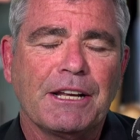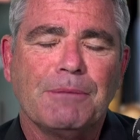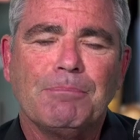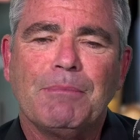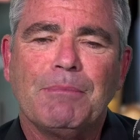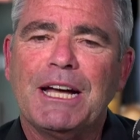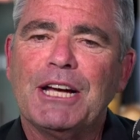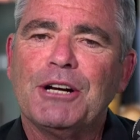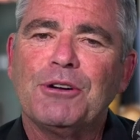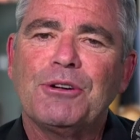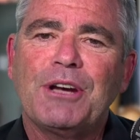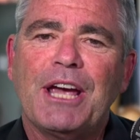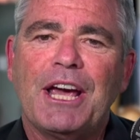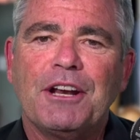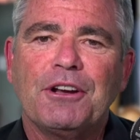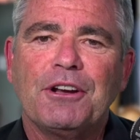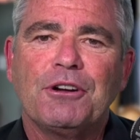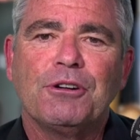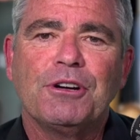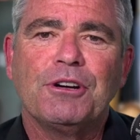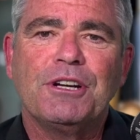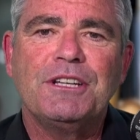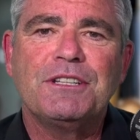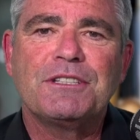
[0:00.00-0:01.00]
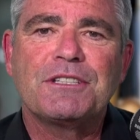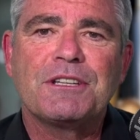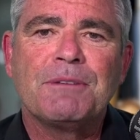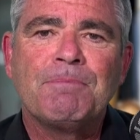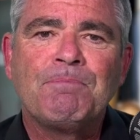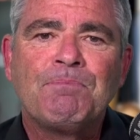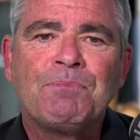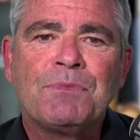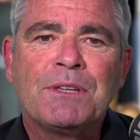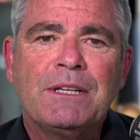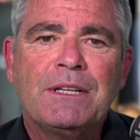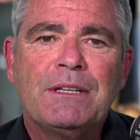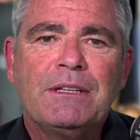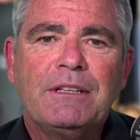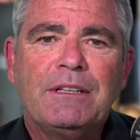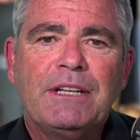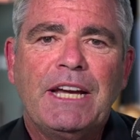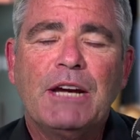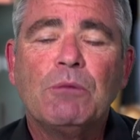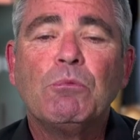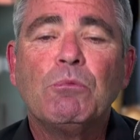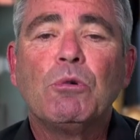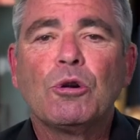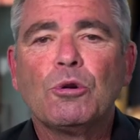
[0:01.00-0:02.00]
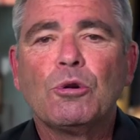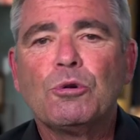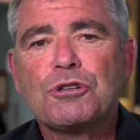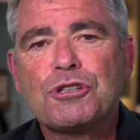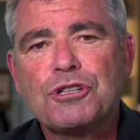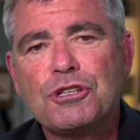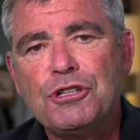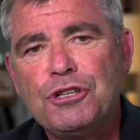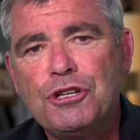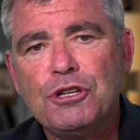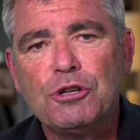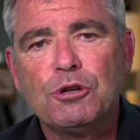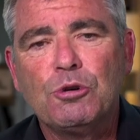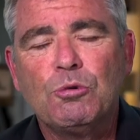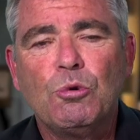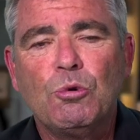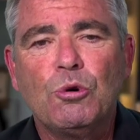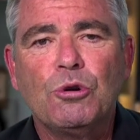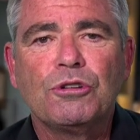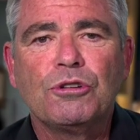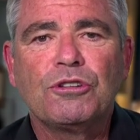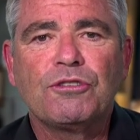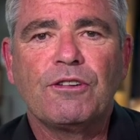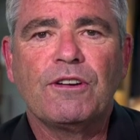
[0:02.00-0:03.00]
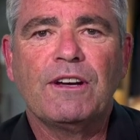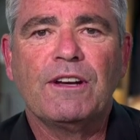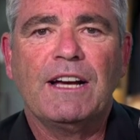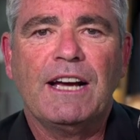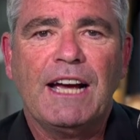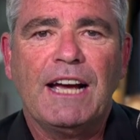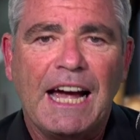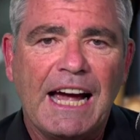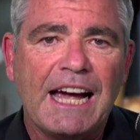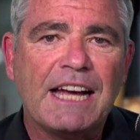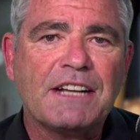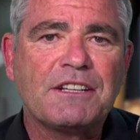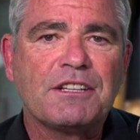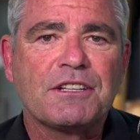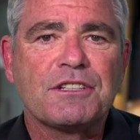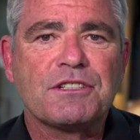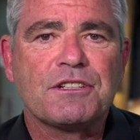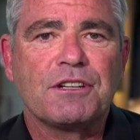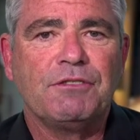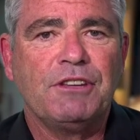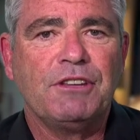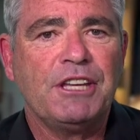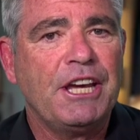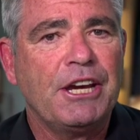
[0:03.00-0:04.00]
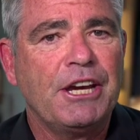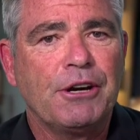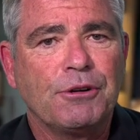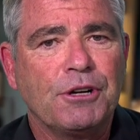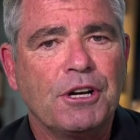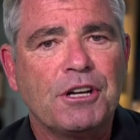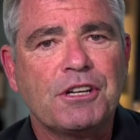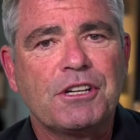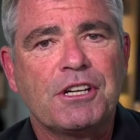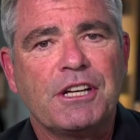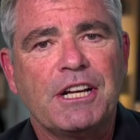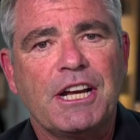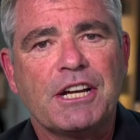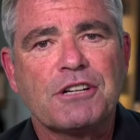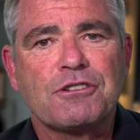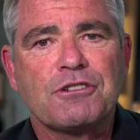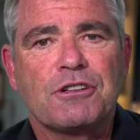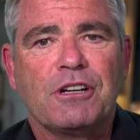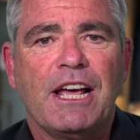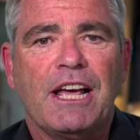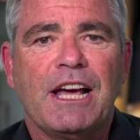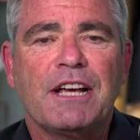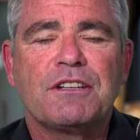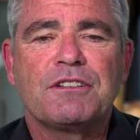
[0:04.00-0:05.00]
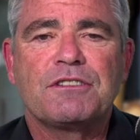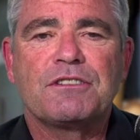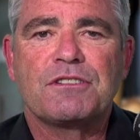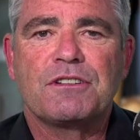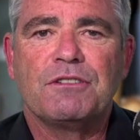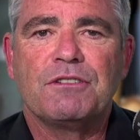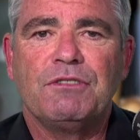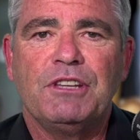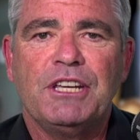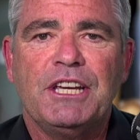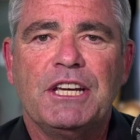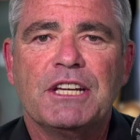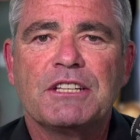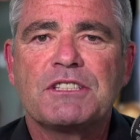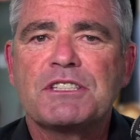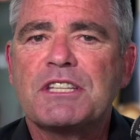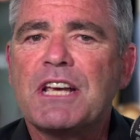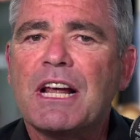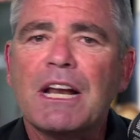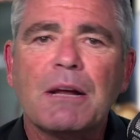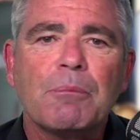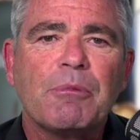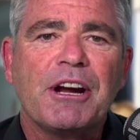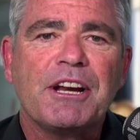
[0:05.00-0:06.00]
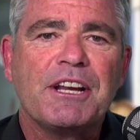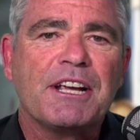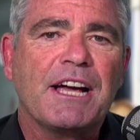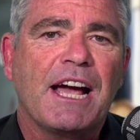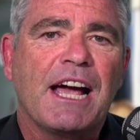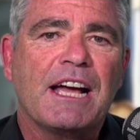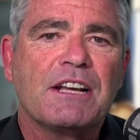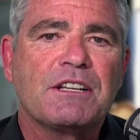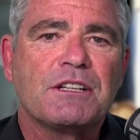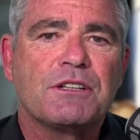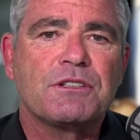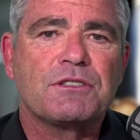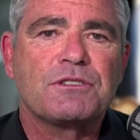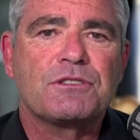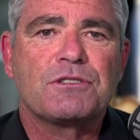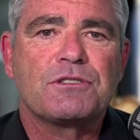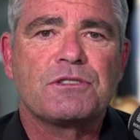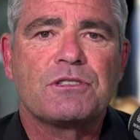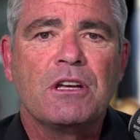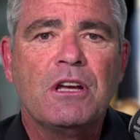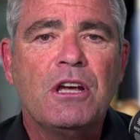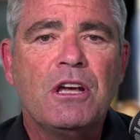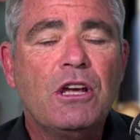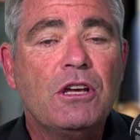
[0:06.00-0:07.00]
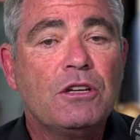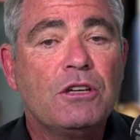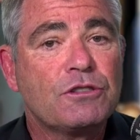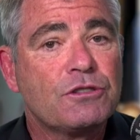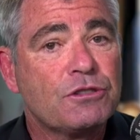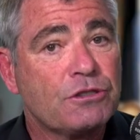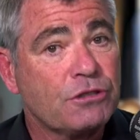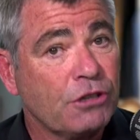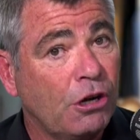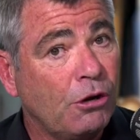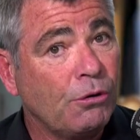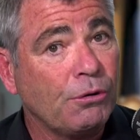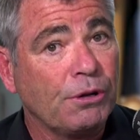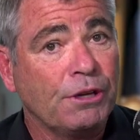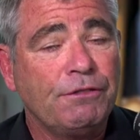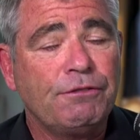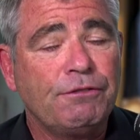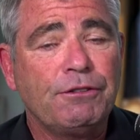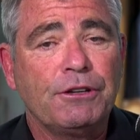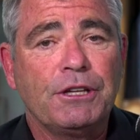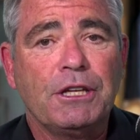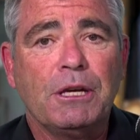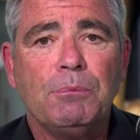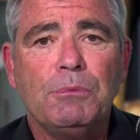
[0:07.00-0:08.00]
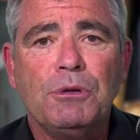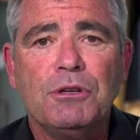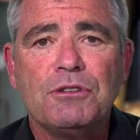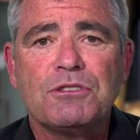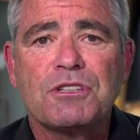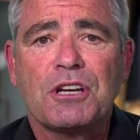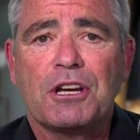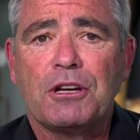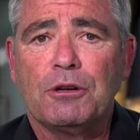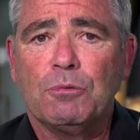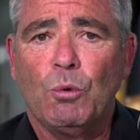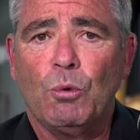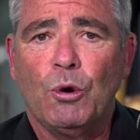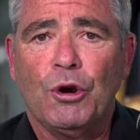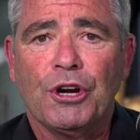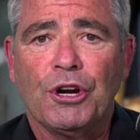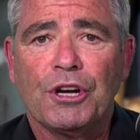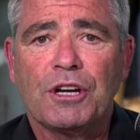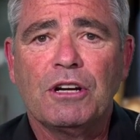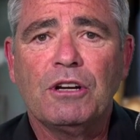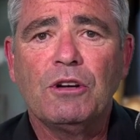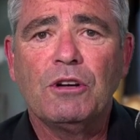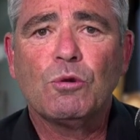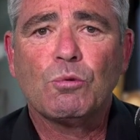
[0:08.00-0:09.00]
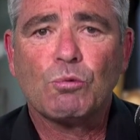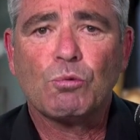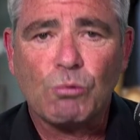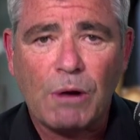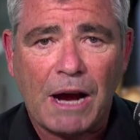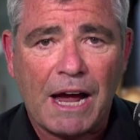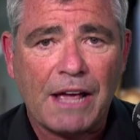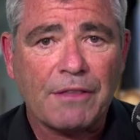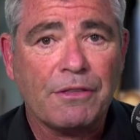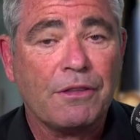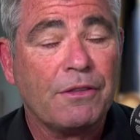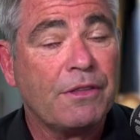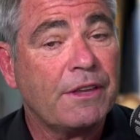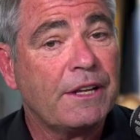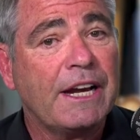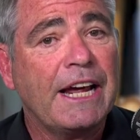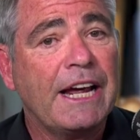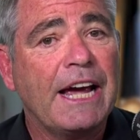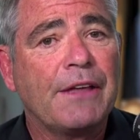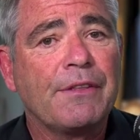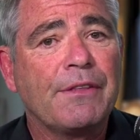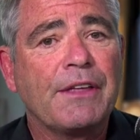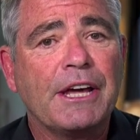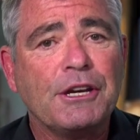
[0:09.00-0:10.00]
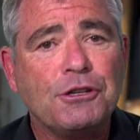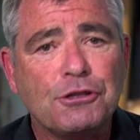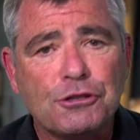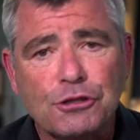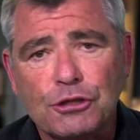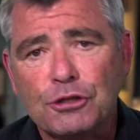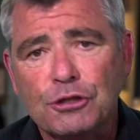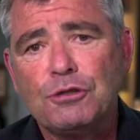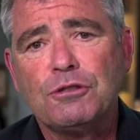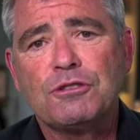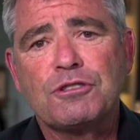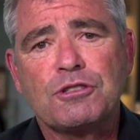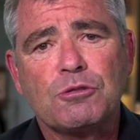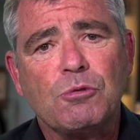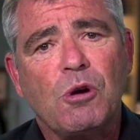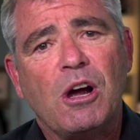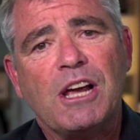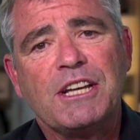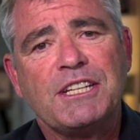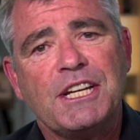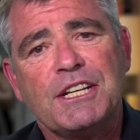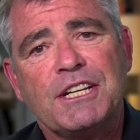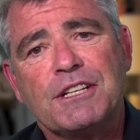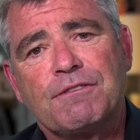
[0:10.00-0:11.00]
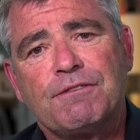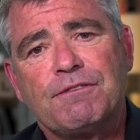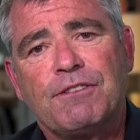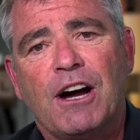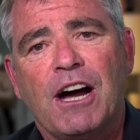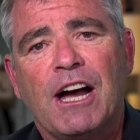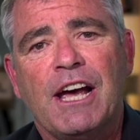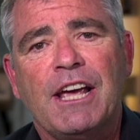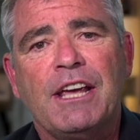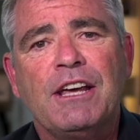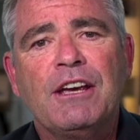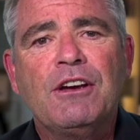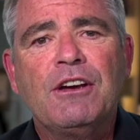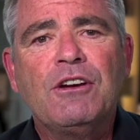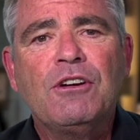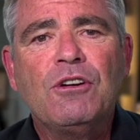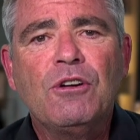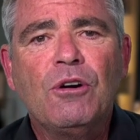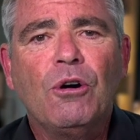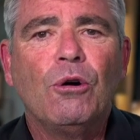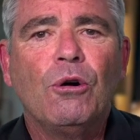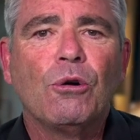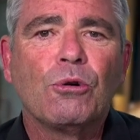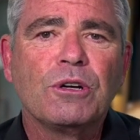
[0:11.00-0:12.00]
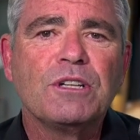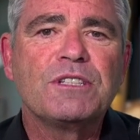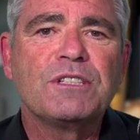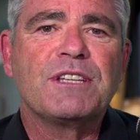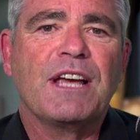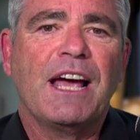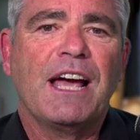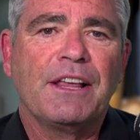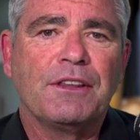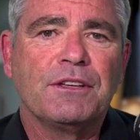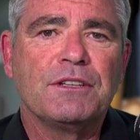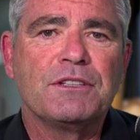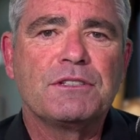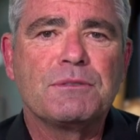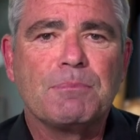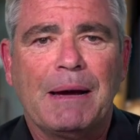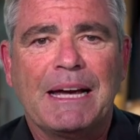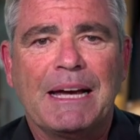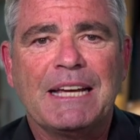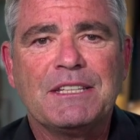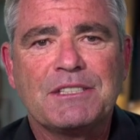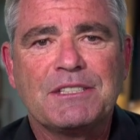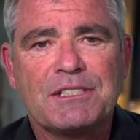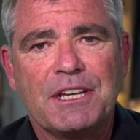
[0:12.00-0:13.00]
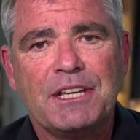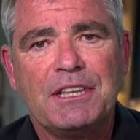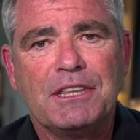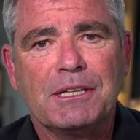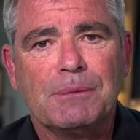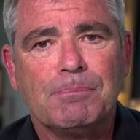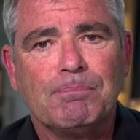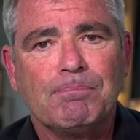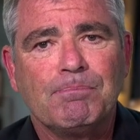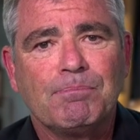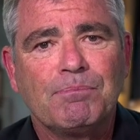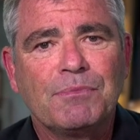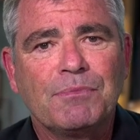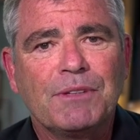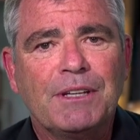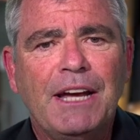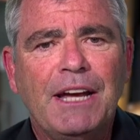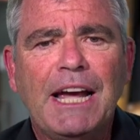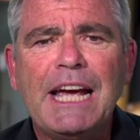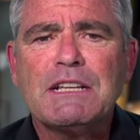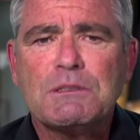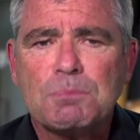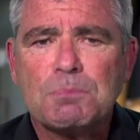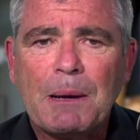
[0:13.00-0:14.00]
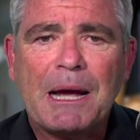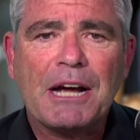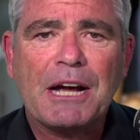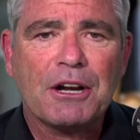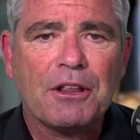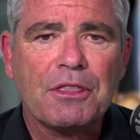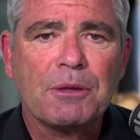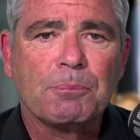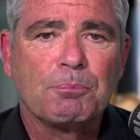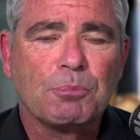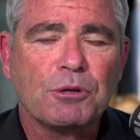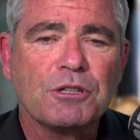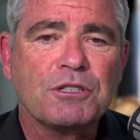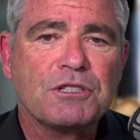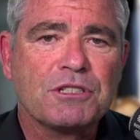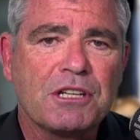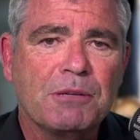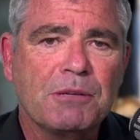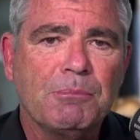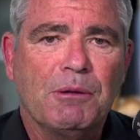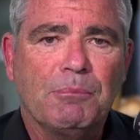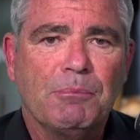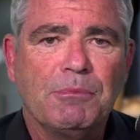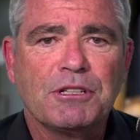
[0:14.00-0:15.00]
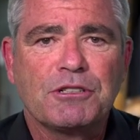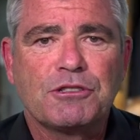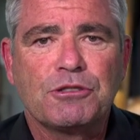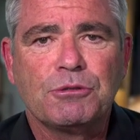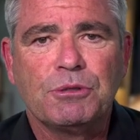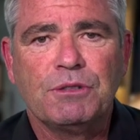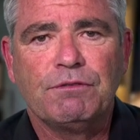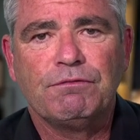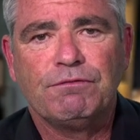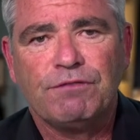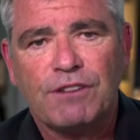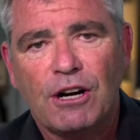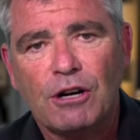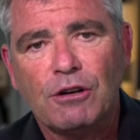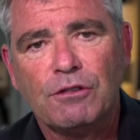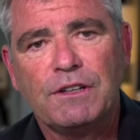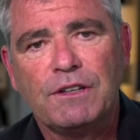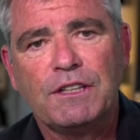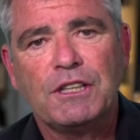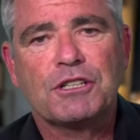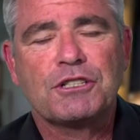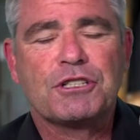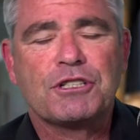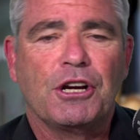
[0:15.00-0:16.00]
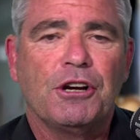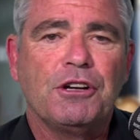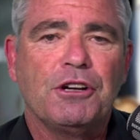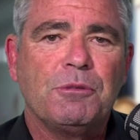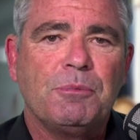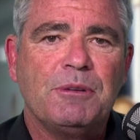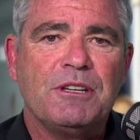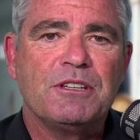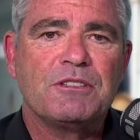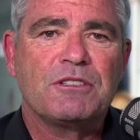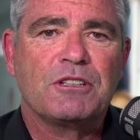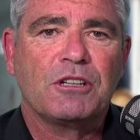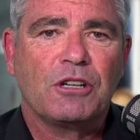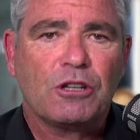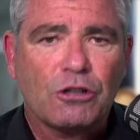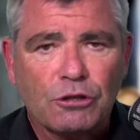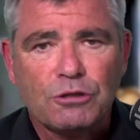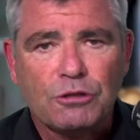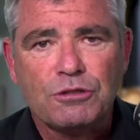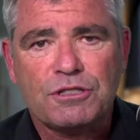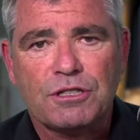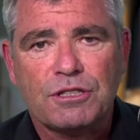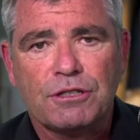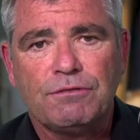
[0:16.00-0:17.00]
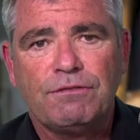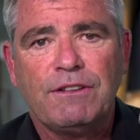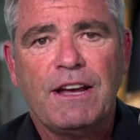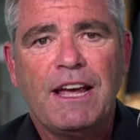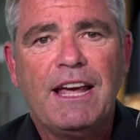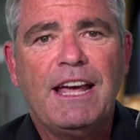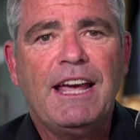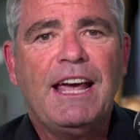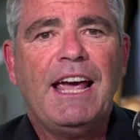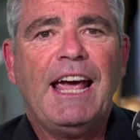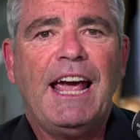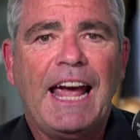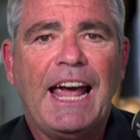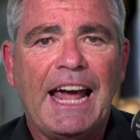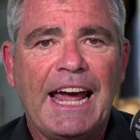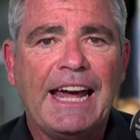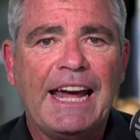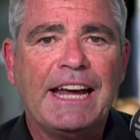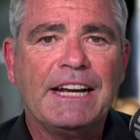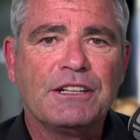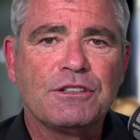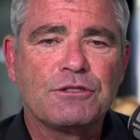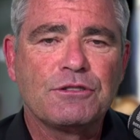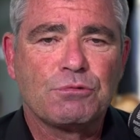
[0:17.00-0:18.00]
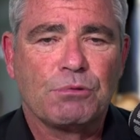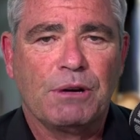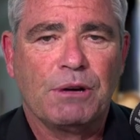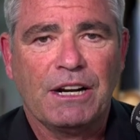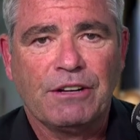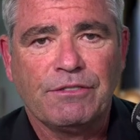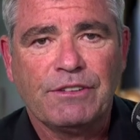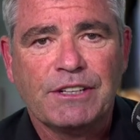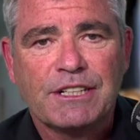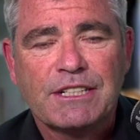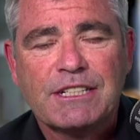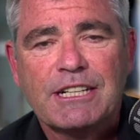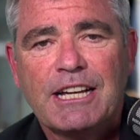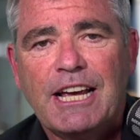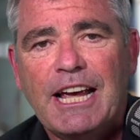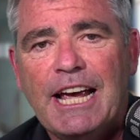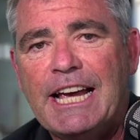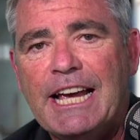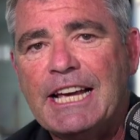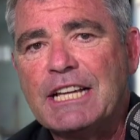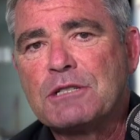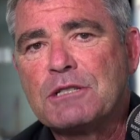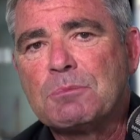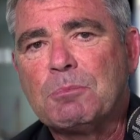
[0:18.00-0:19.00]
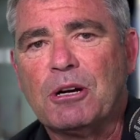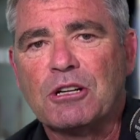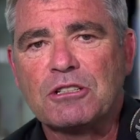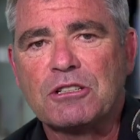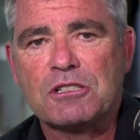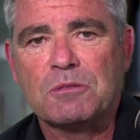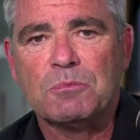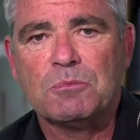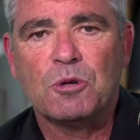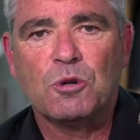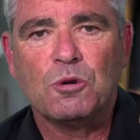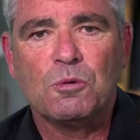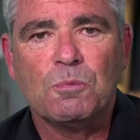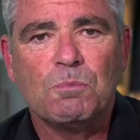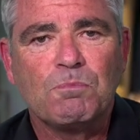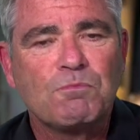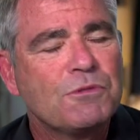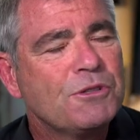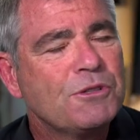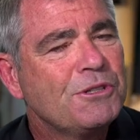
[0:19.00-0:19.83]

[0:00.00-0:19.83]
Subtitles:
and male categories and will launch new awards for Artist of the Year and International Artist of the Year, celebrating artists solely for their music and work rather than how they choose to identify or as others may see them. As part of the Brits' commitment to evolving the show to be as inclusive and as relevant as possible.